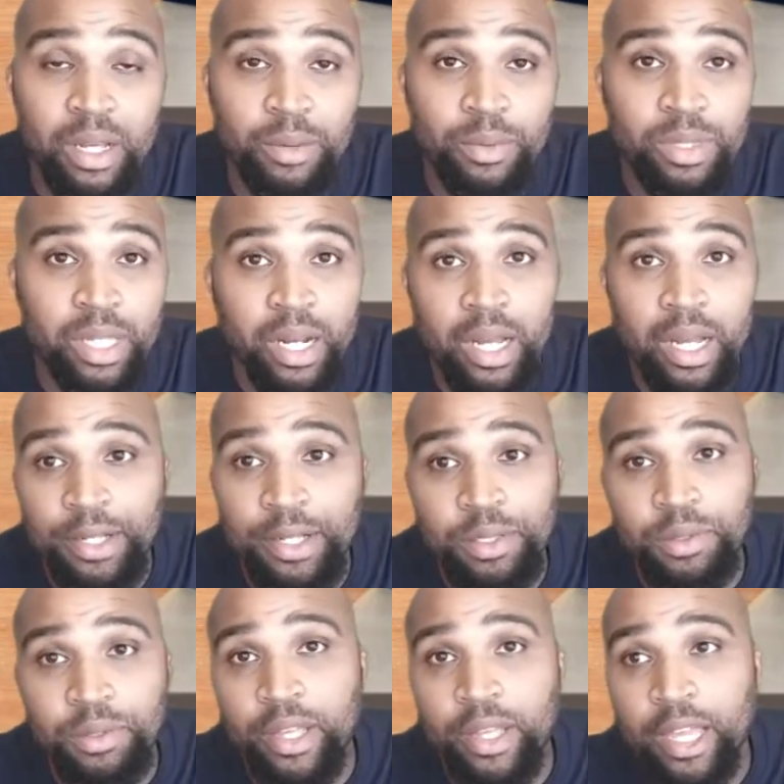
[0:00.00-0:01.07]
I was at a high
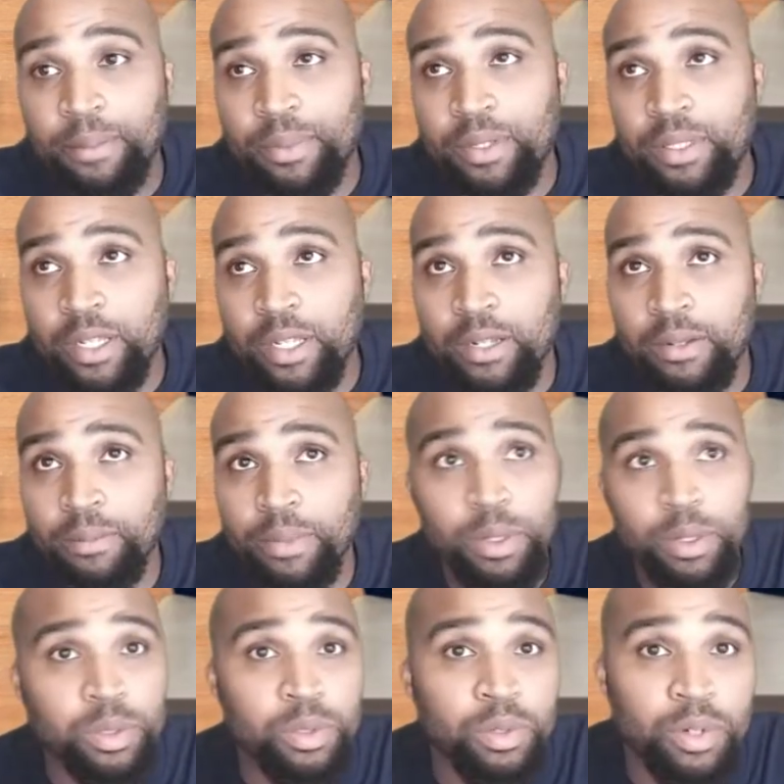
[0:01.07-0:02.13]
school campus and
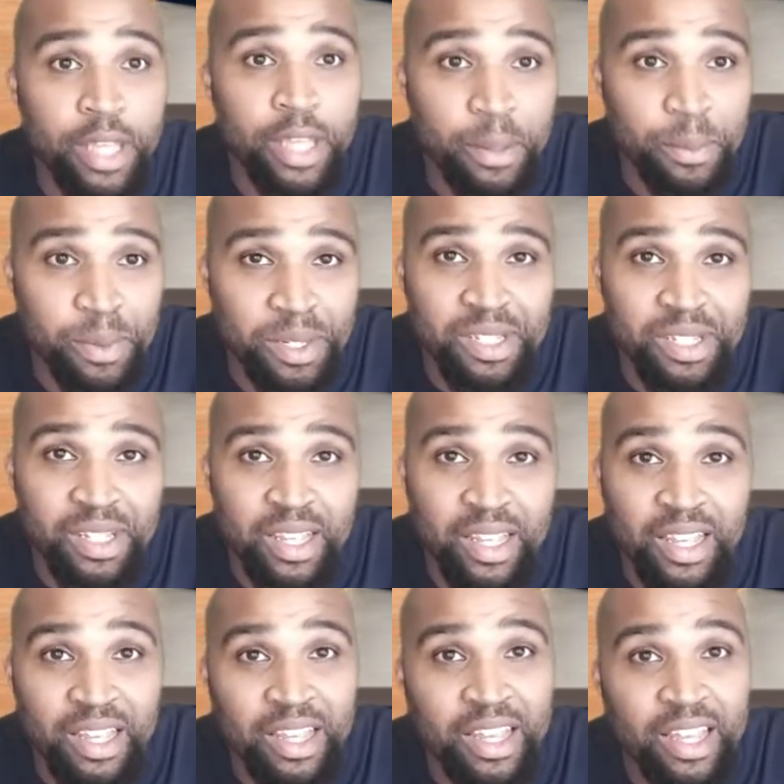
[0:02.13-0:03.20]
middle school campus,
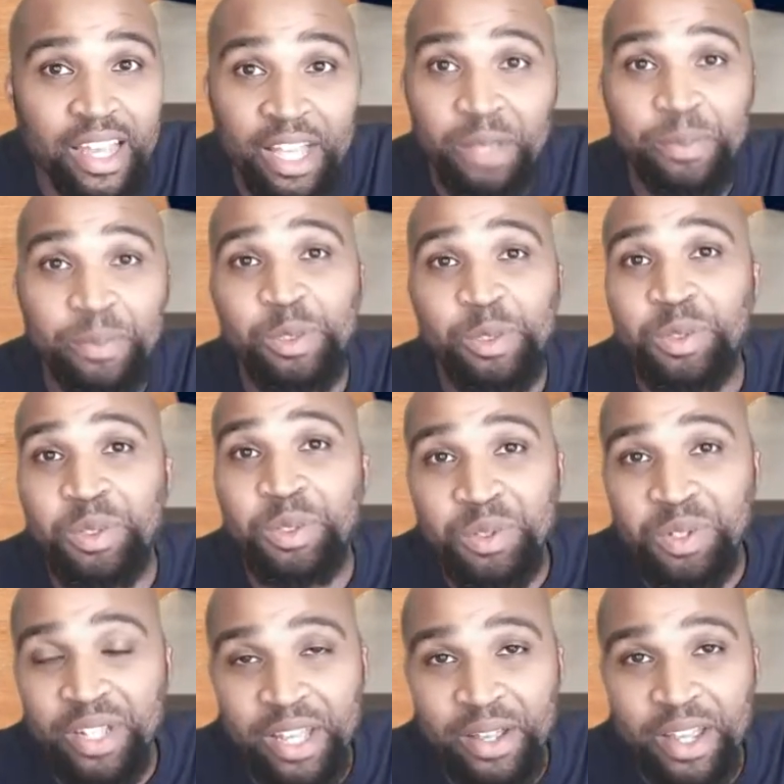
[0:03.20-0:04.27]
elementary school.
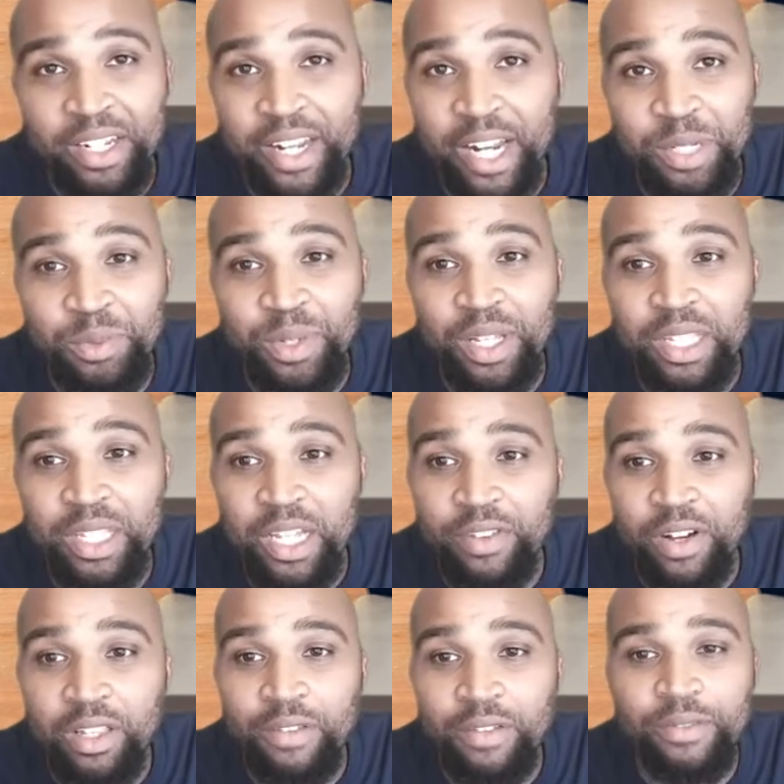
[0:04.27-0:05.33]
Actually, when I think of
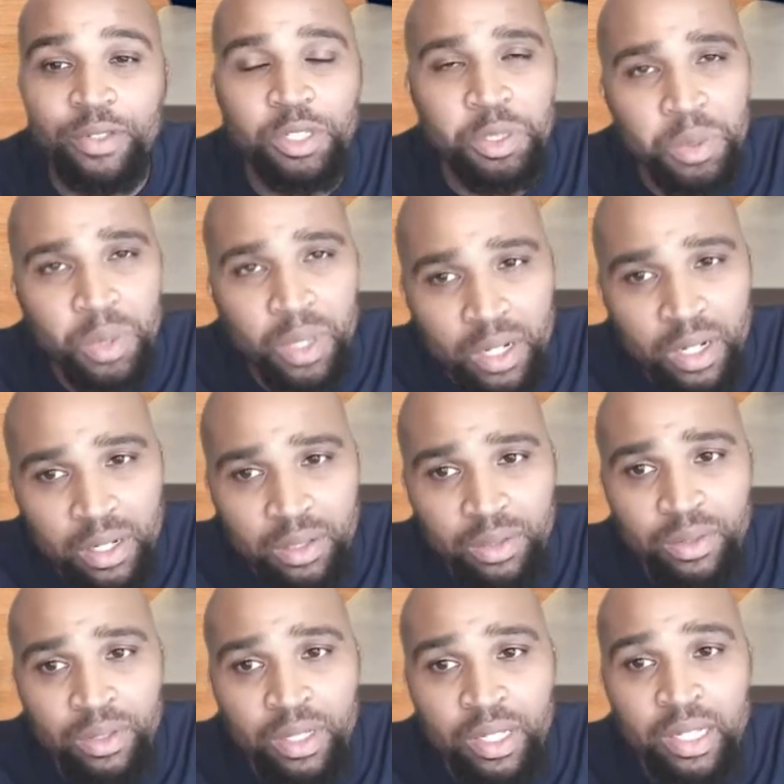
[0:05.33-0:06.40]
all of them, they
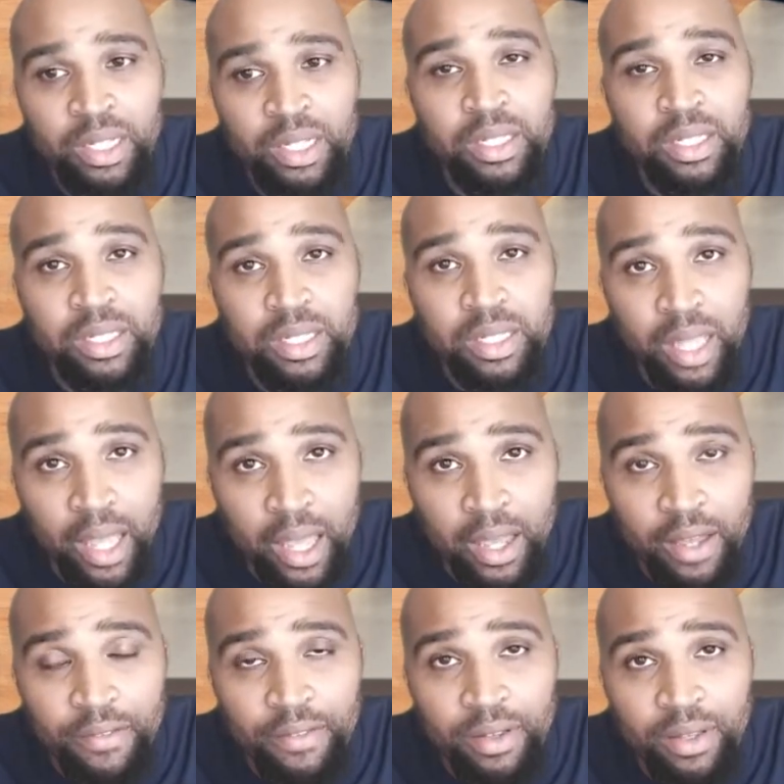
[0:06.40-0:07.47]
struggle to
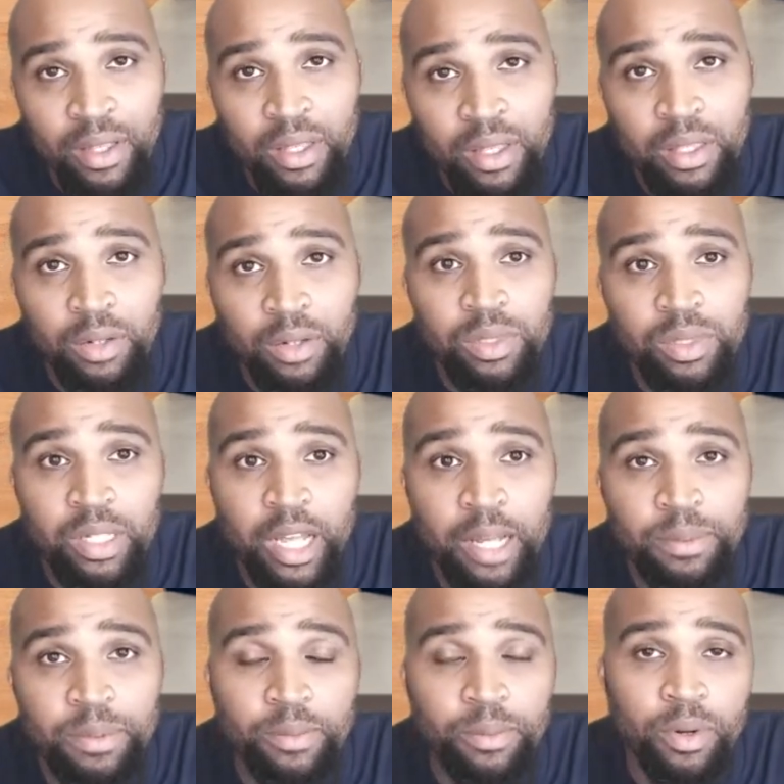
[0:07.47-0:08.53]
staff those
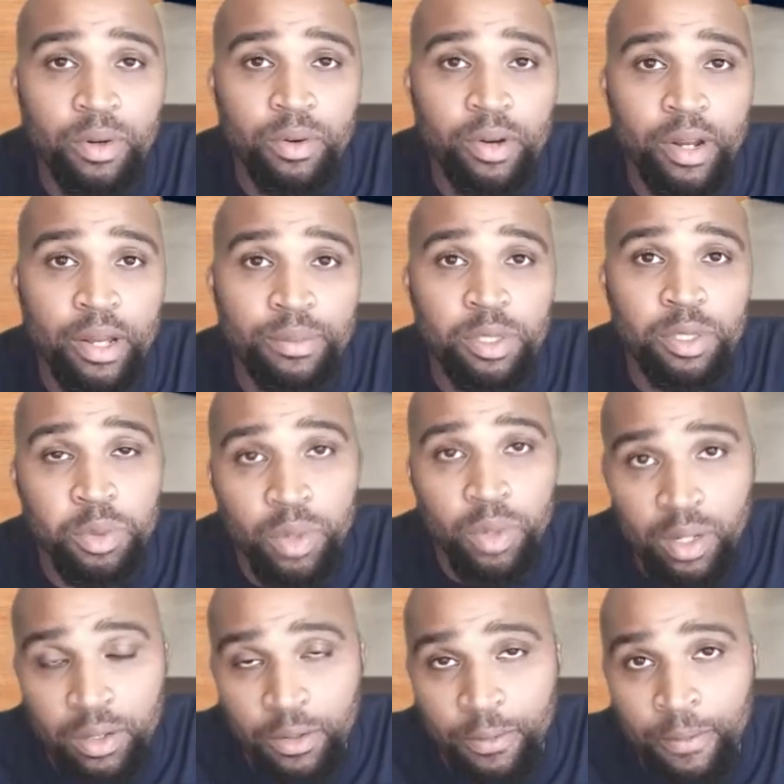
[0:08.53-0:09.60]
types of programs,
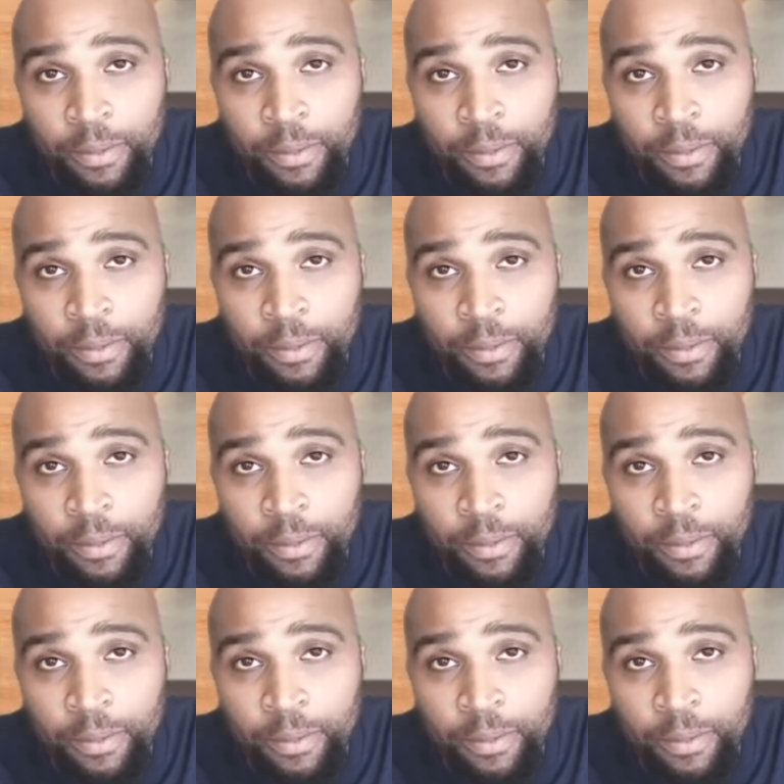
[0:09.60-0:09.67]
struggle